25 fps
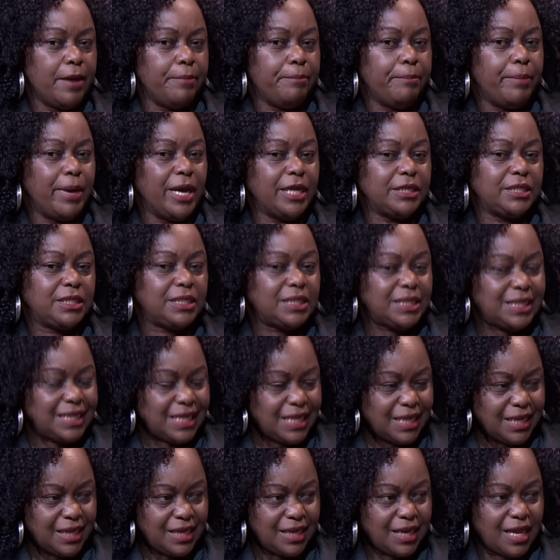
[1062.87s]
But
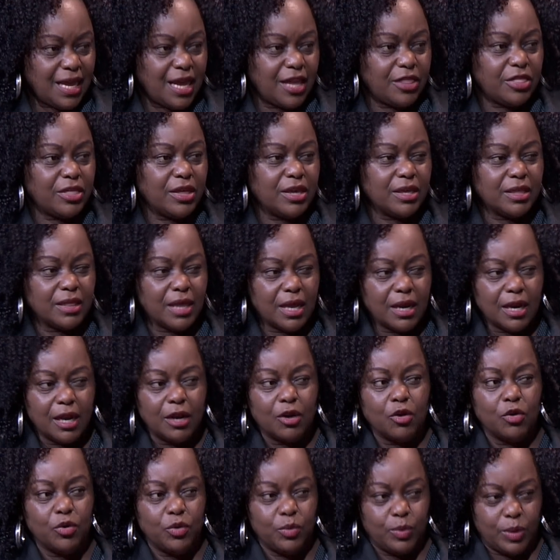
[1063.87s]
still, I think that
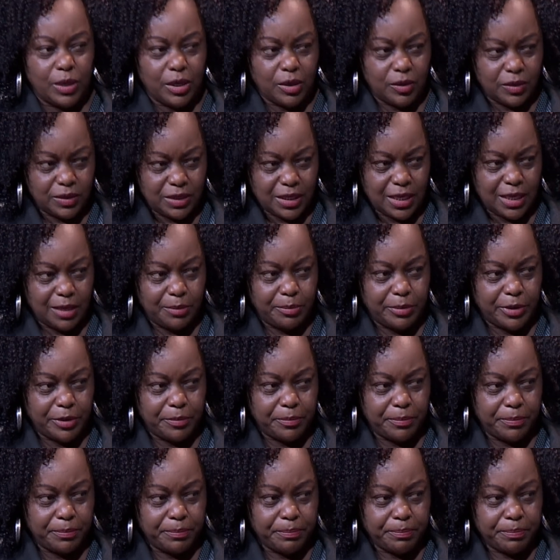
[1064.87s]
alone will not help him.